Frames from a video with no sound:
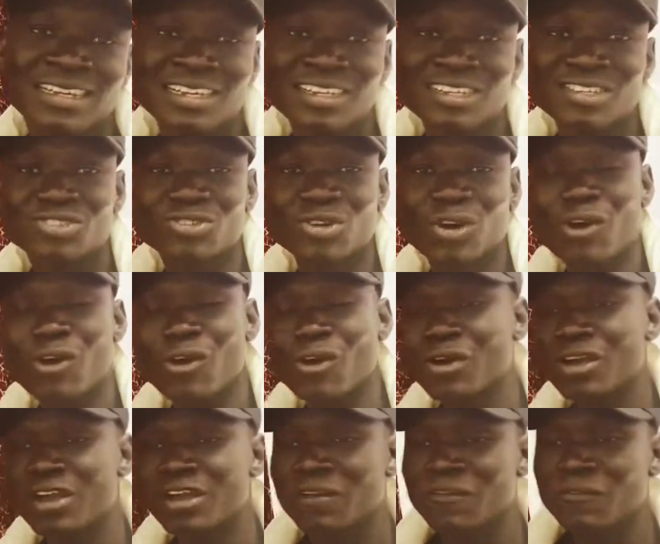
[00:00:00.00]
So
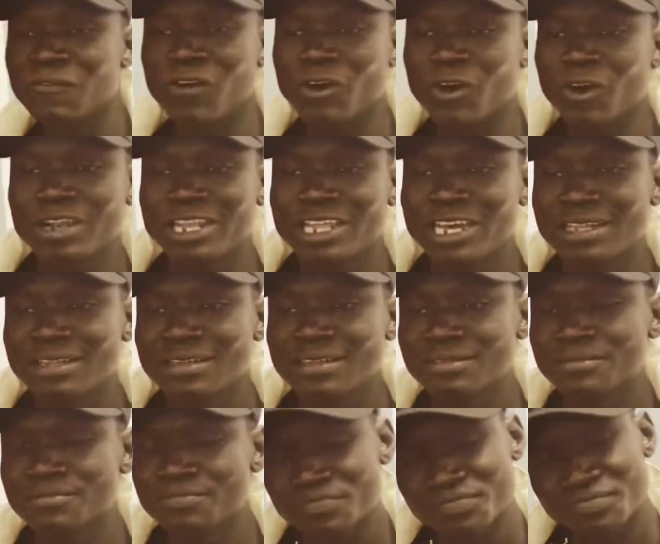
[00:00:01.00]
for all that,
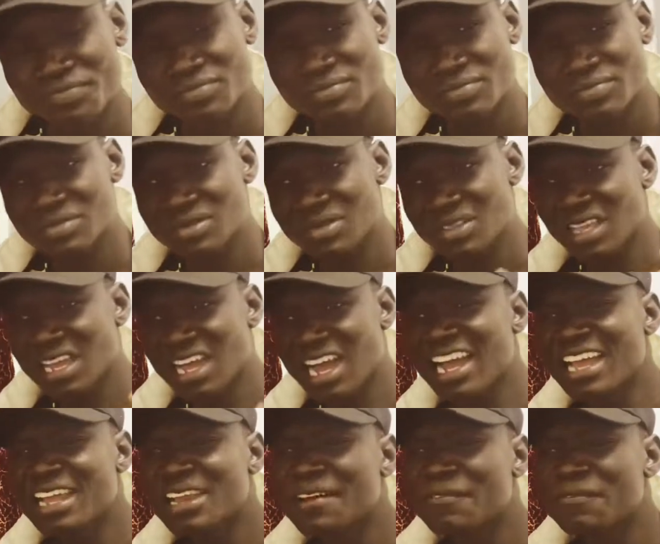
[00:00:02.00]

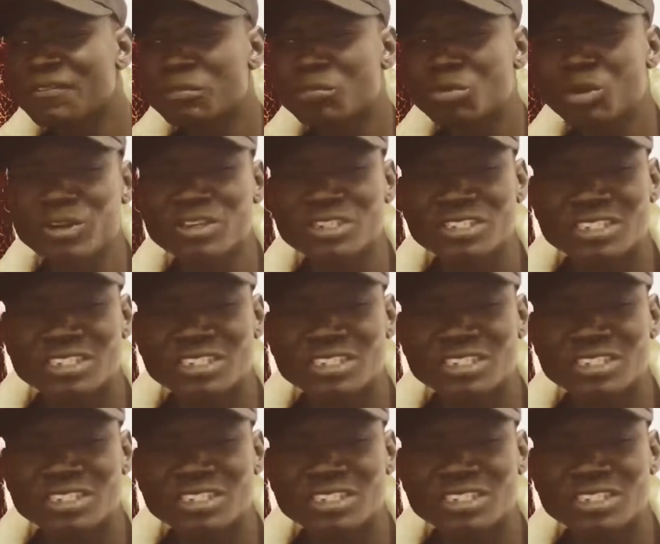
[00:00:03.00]
I love him because